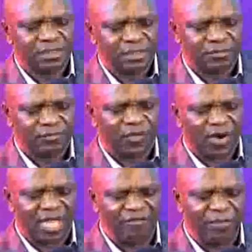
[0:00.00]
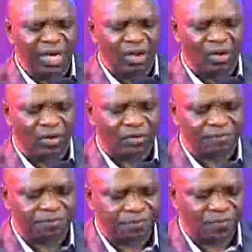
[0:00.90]
Forgive me,
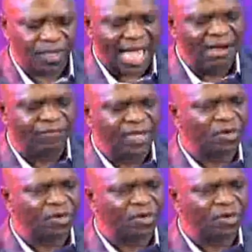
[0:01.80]
Lord, every wrong